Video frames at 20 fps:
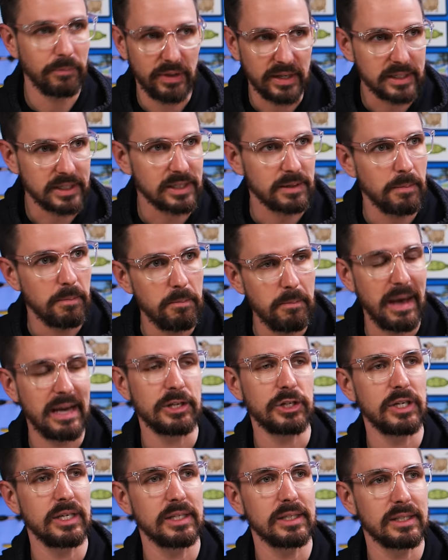this
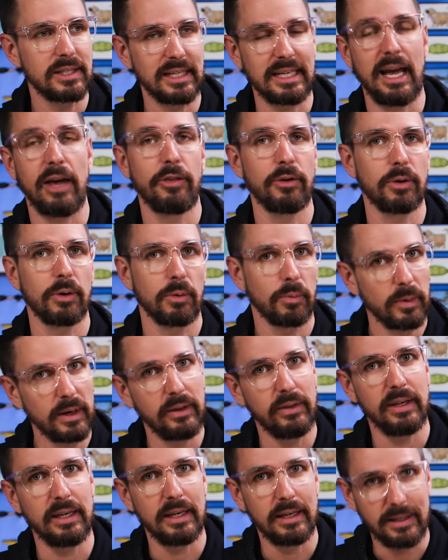meshes together
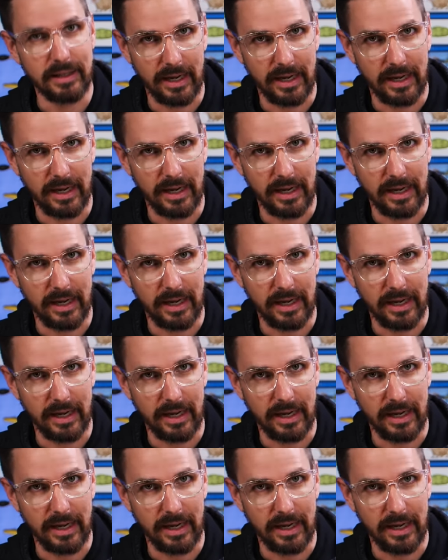really